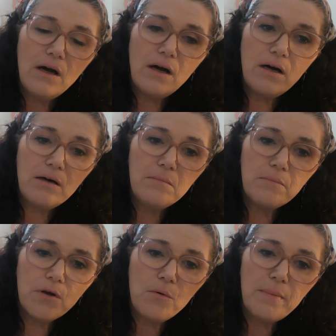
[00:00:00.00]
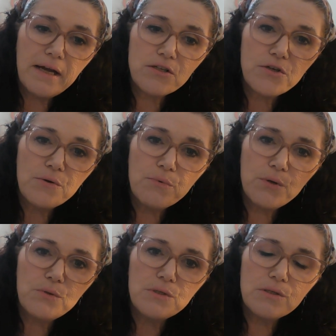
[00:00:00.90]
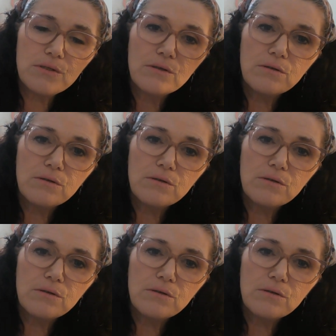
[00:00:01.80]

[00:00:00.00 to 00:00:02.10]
um, go back to your roots